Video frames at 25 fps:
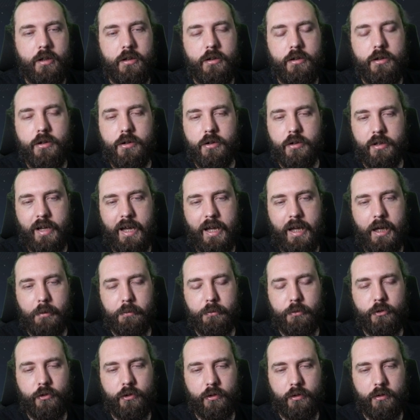you could
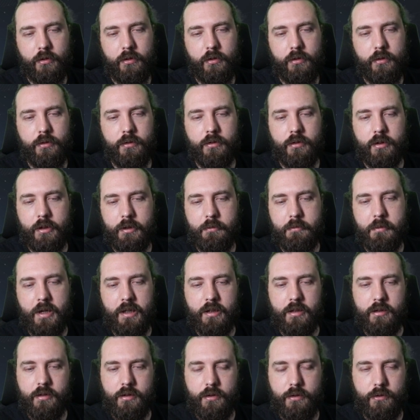absolutely
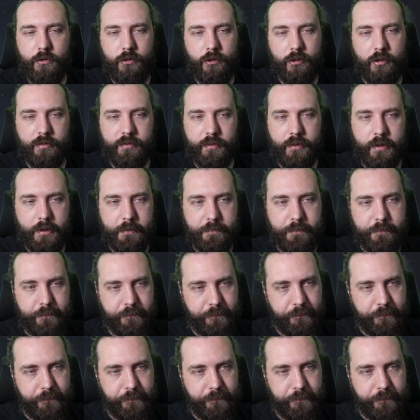make use of it.